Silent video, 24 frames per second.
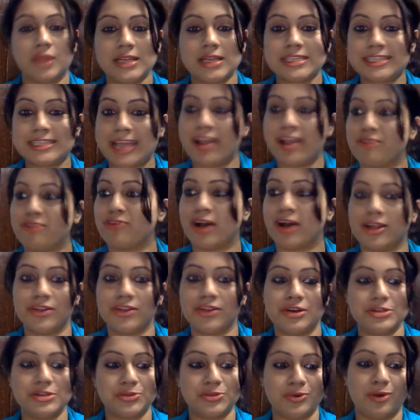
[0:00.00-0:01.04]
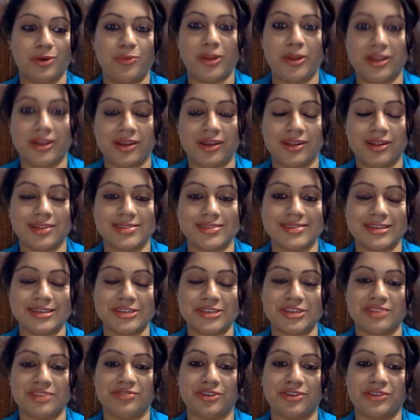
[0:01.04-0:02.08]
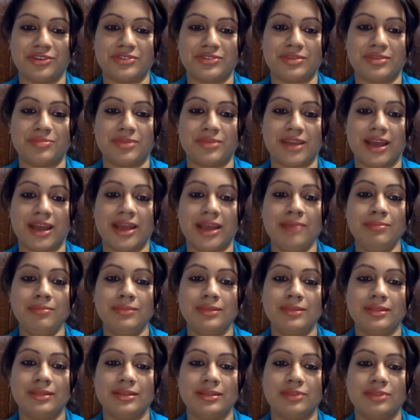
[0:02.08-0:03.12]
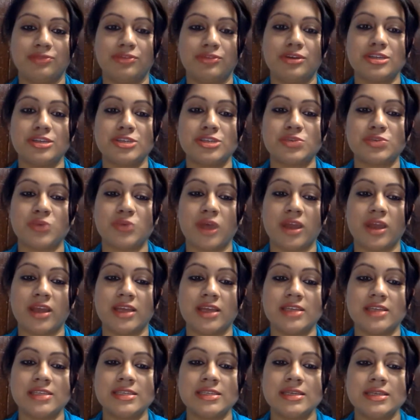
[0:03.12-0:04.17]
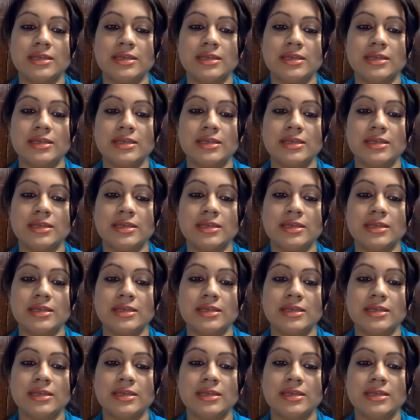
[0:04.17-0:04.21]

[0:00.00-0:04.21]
save others who are waiting in this session for some time. The first one is